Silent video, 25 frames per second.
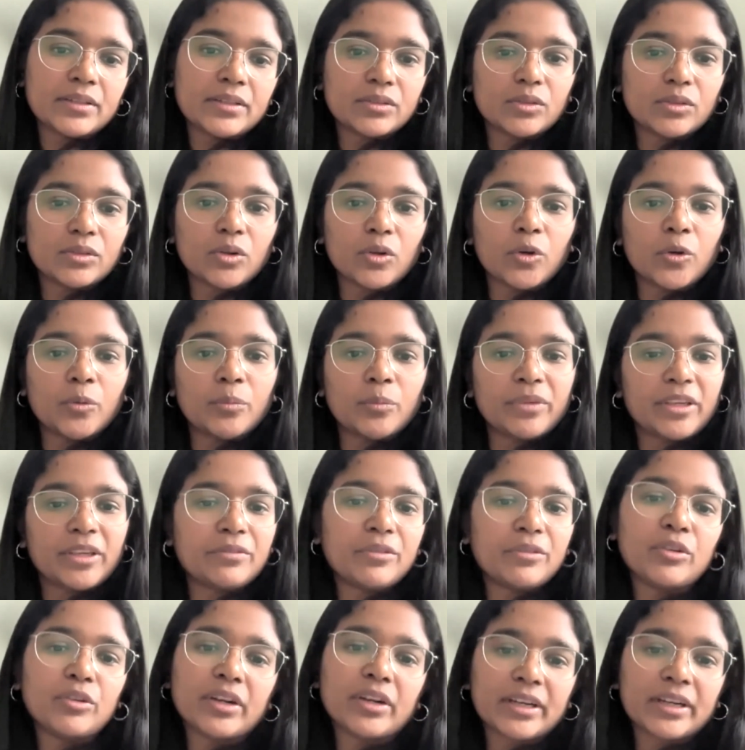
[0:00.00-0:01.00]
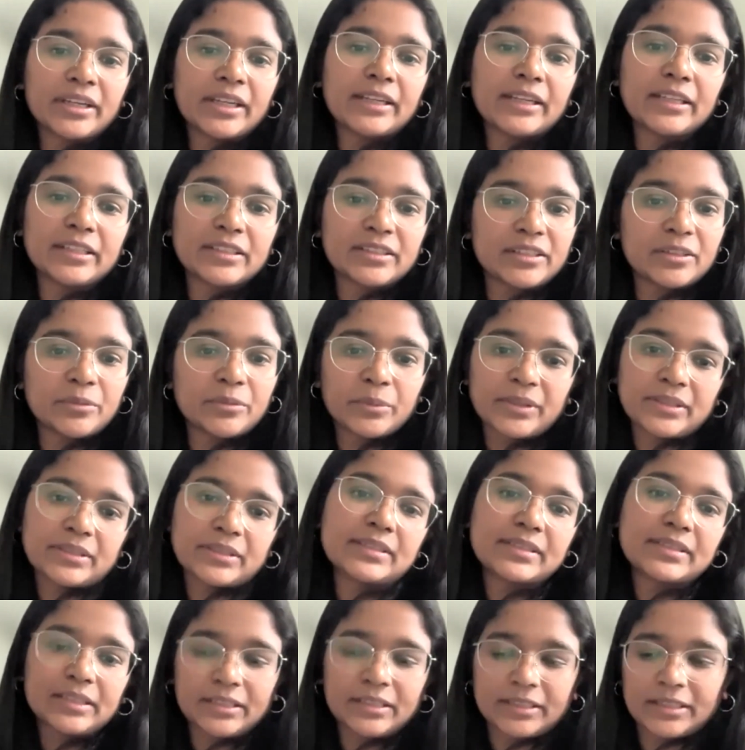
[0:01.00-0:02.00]
So if you are an editor
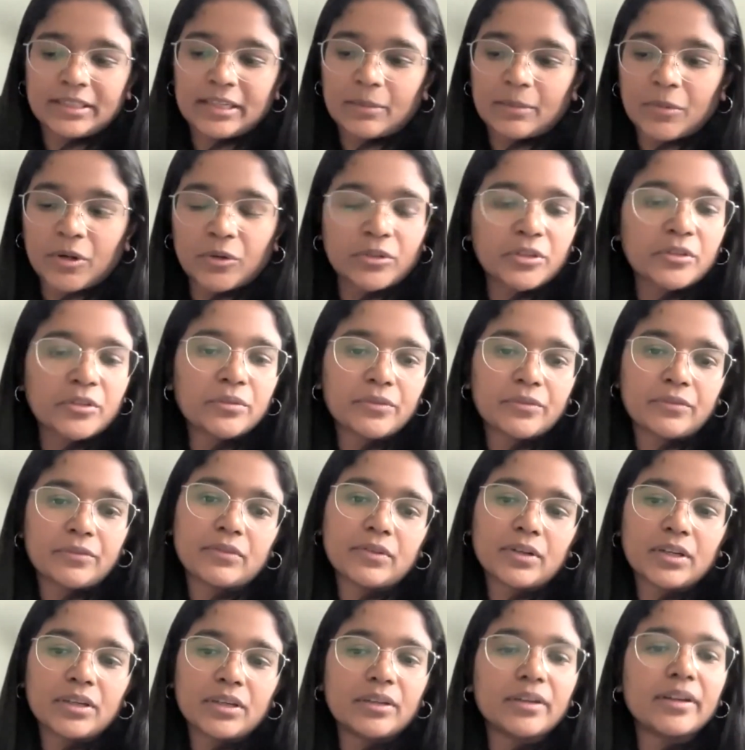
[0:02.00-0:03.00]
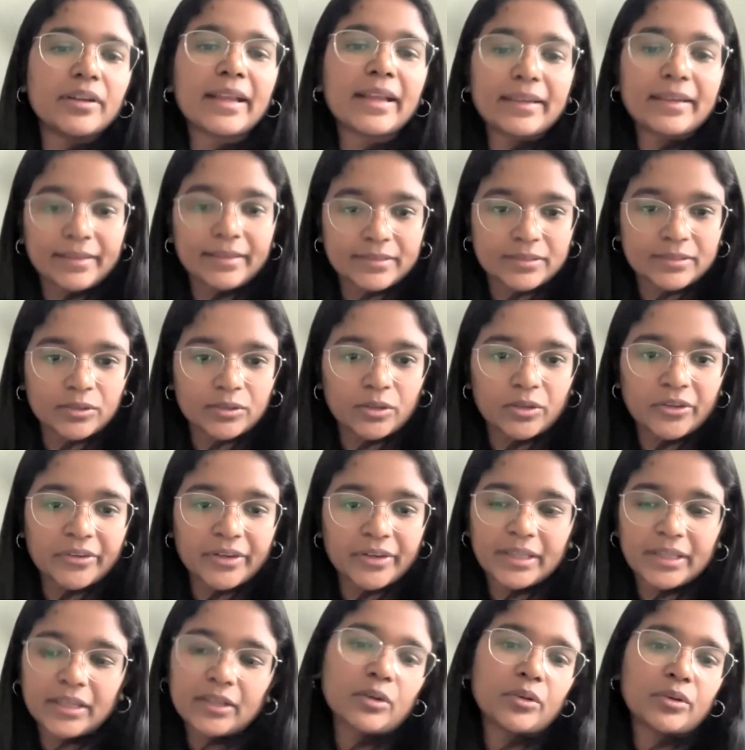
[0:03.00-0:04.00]
with certain amount of edits
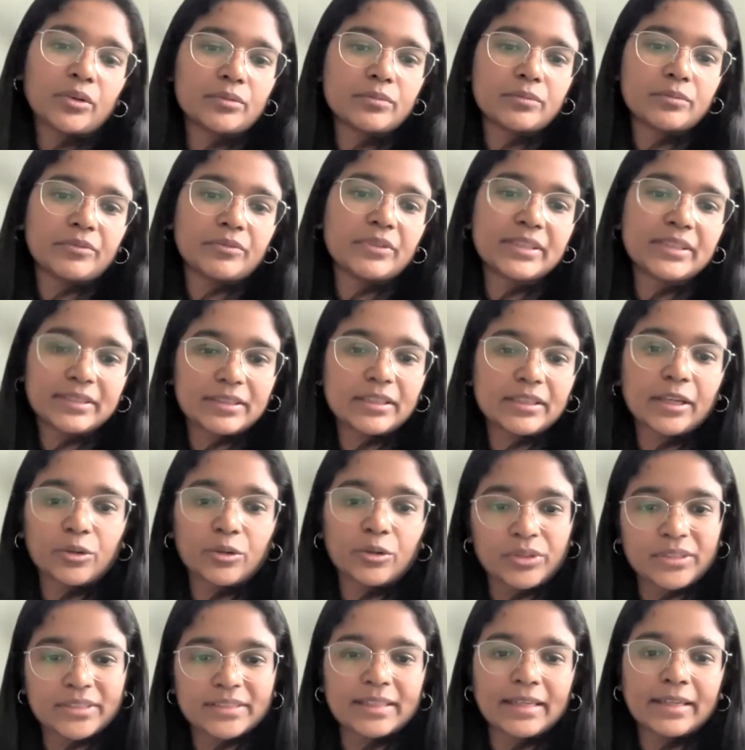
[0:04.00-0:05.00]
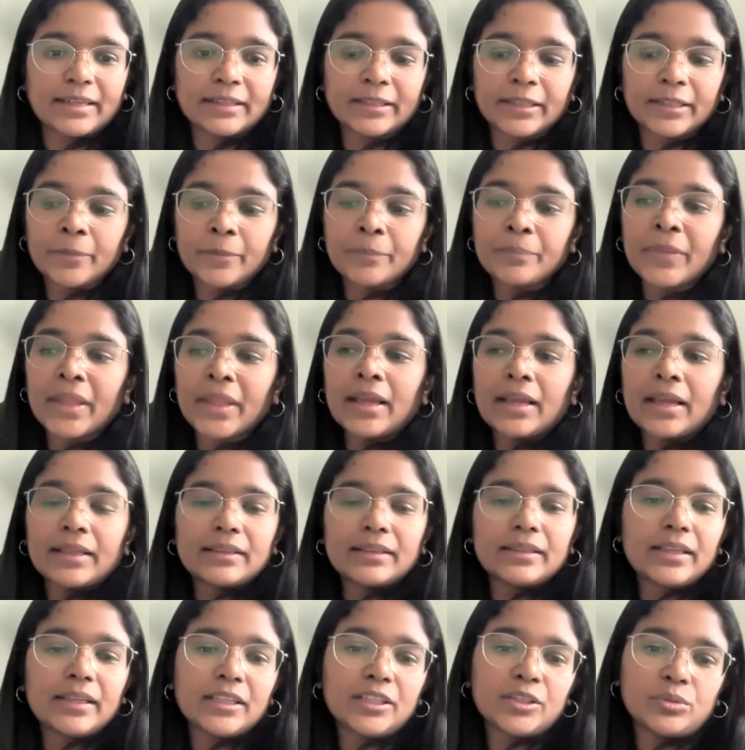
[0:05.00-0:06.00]
already or with a good standing,
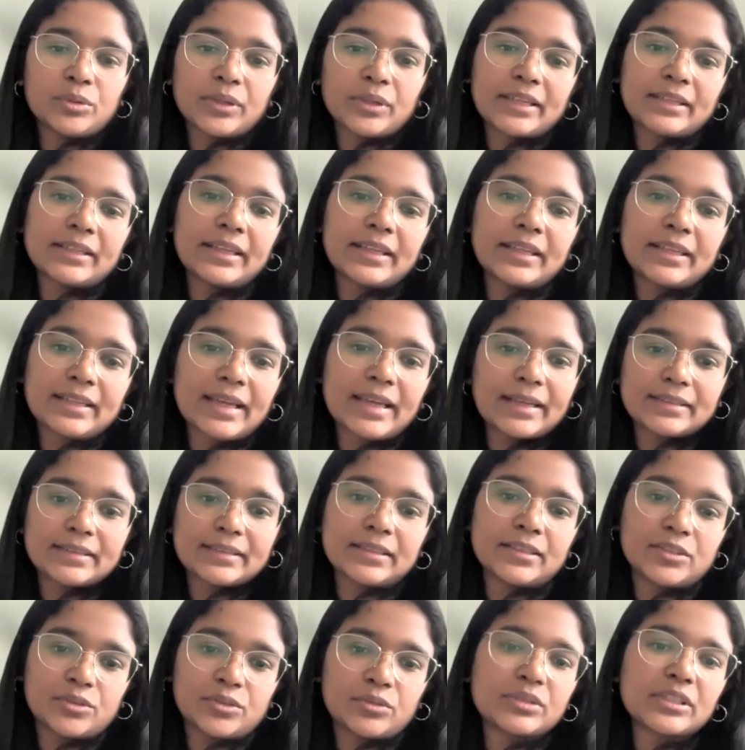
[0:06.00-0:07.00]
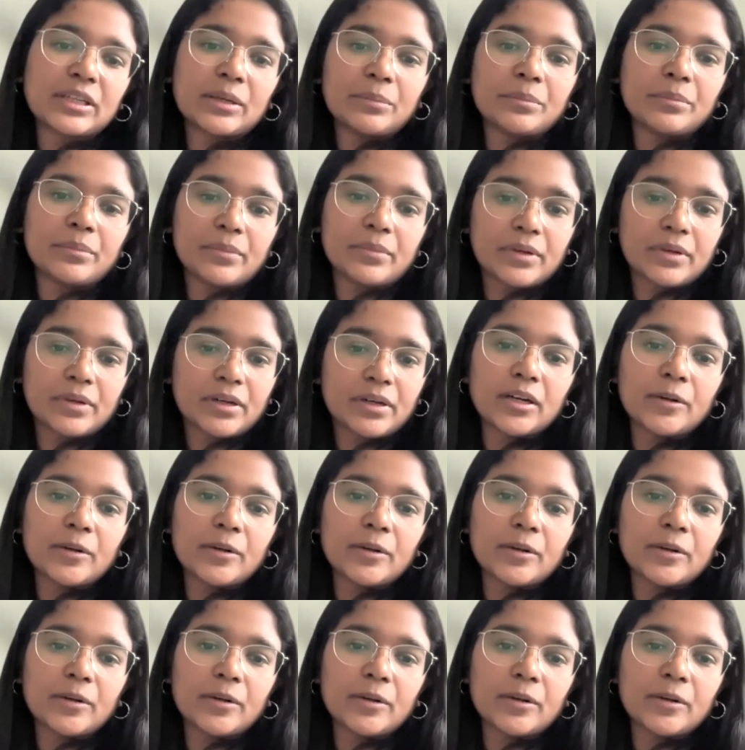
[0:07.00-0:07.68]
then you can get access to some